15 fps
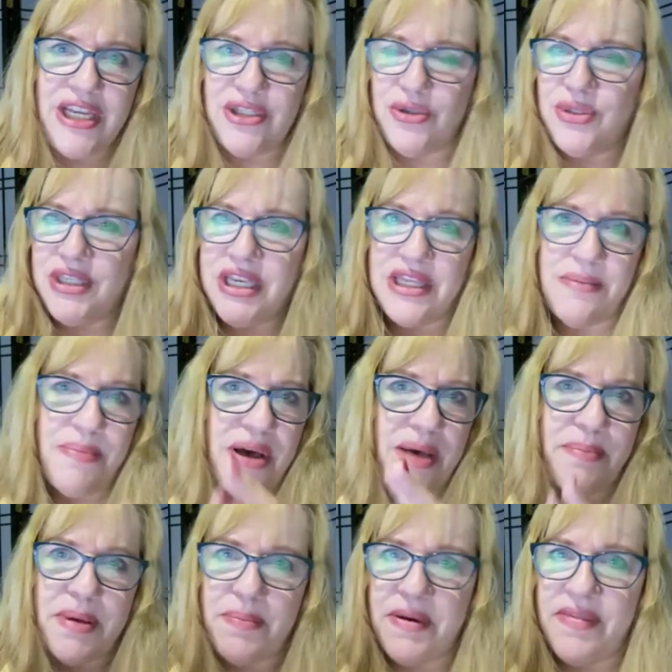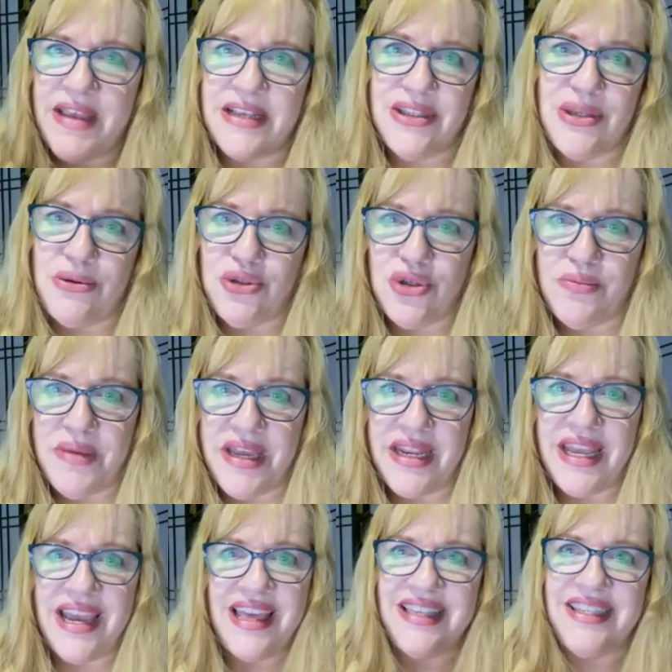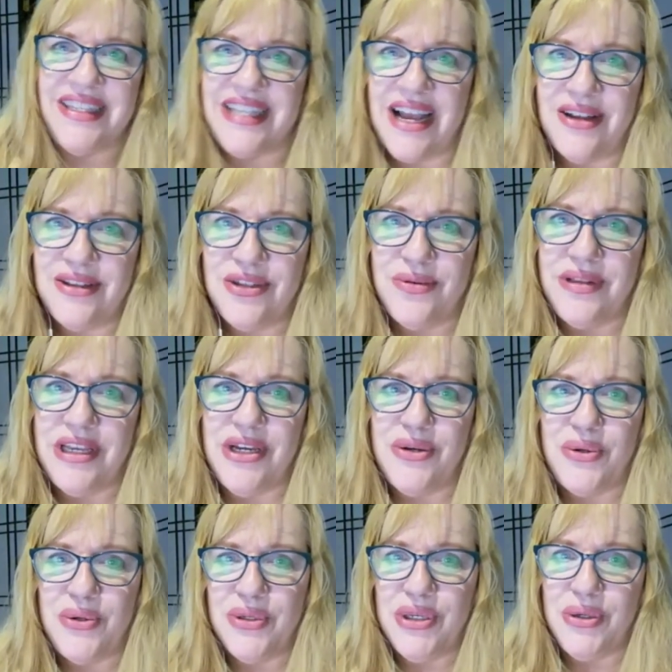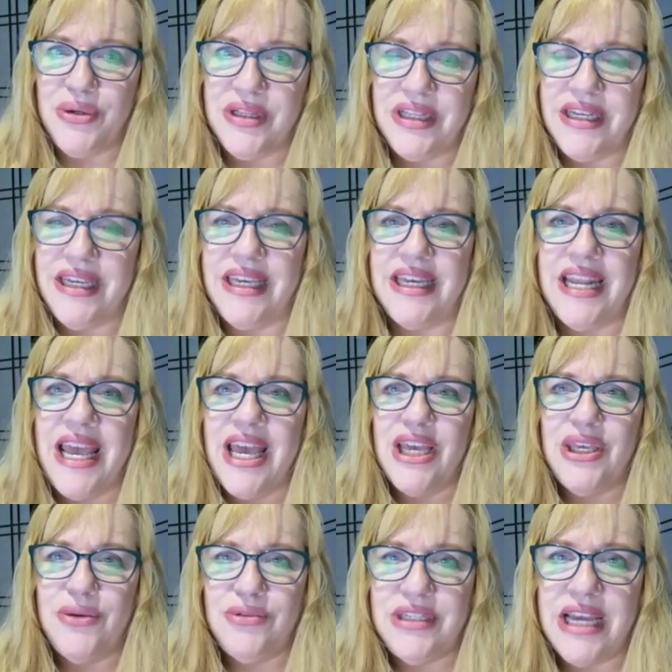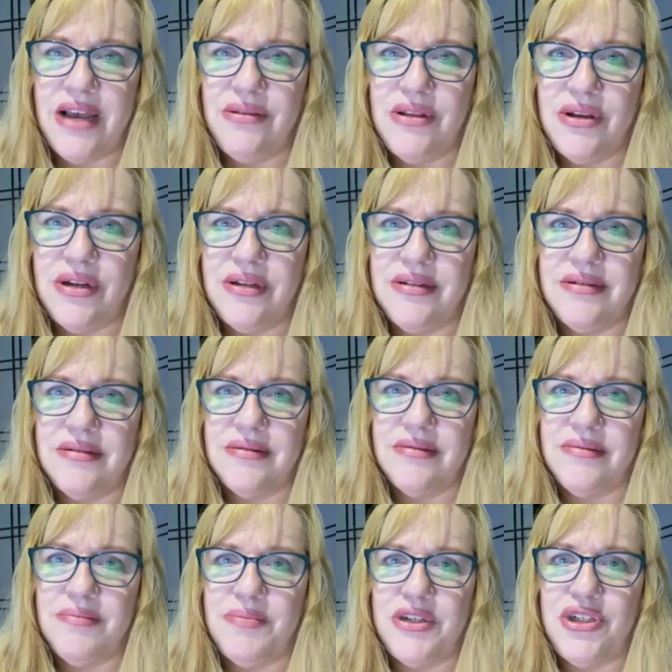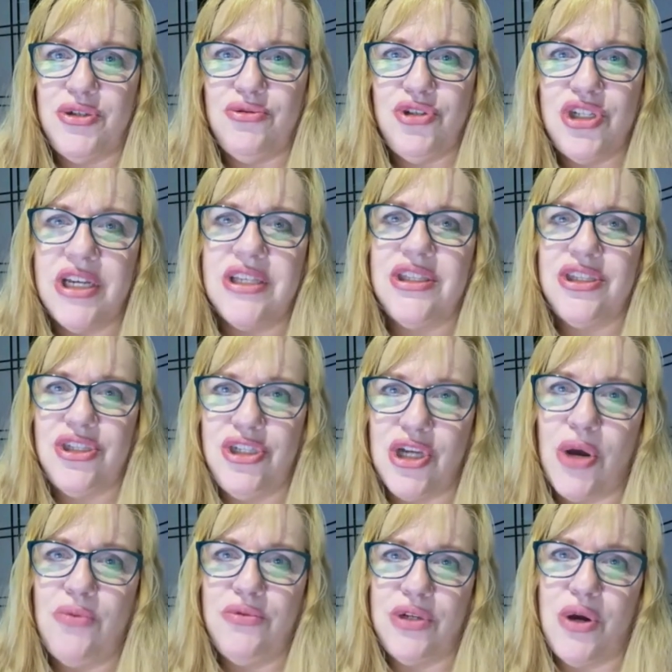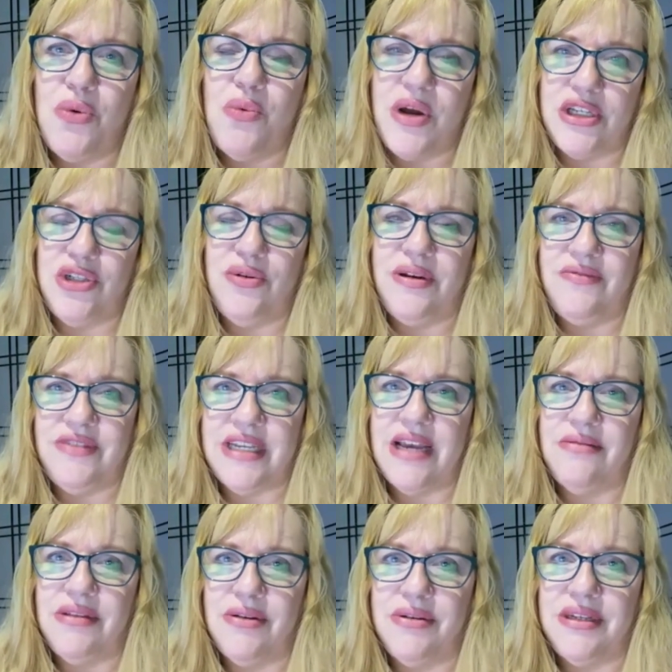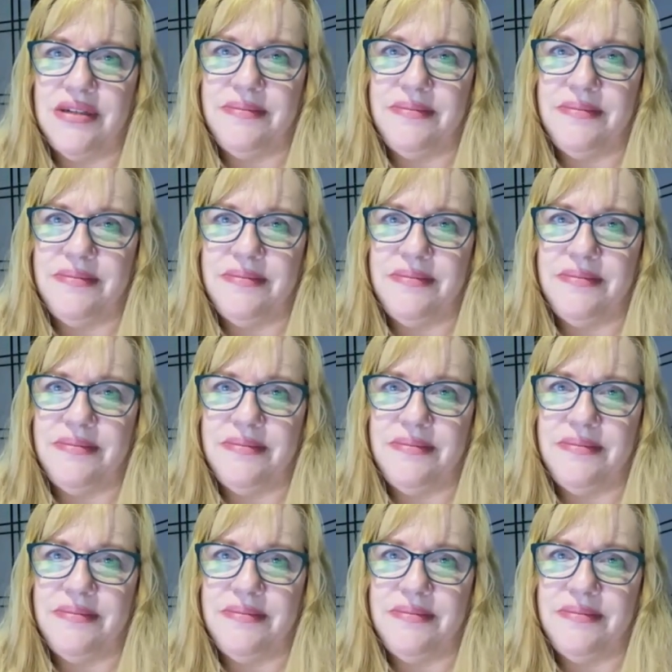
see them pop up on that social media, it sounds really cool, you click it, you download it, but you just don't know what you have downloaded.